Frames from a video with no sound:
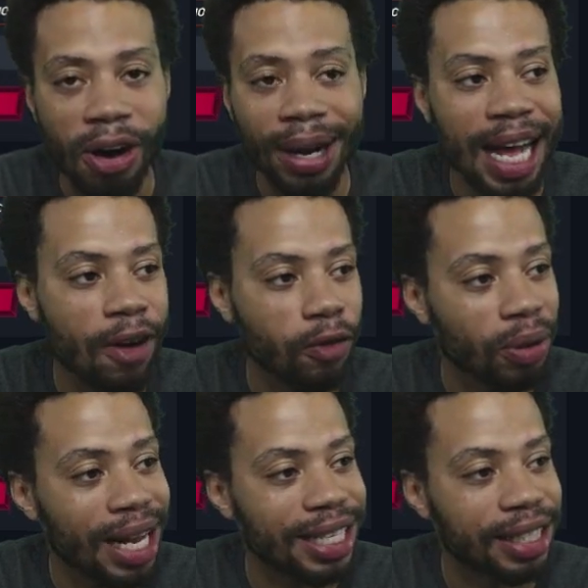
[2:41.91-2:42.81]
on out for the
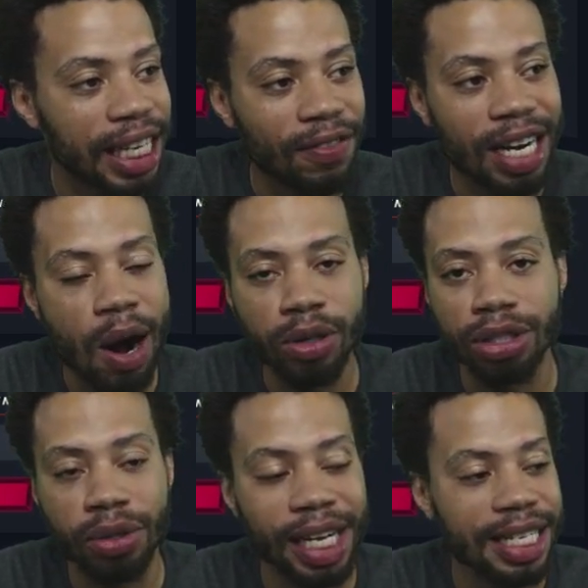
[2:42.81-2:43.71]
next 11 hours and
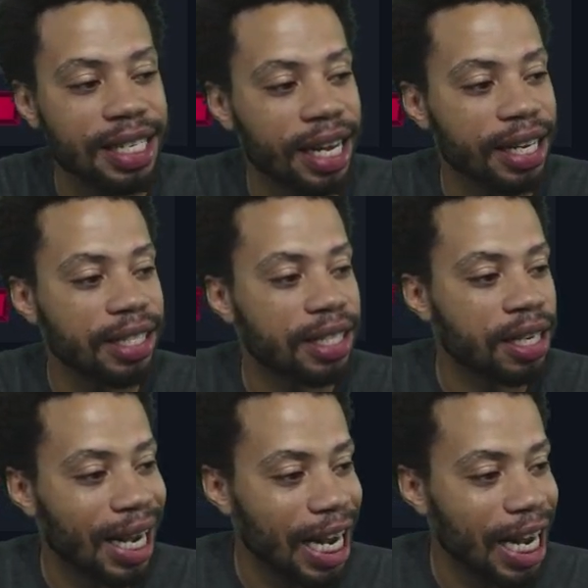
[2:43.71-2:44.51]
38 seconds,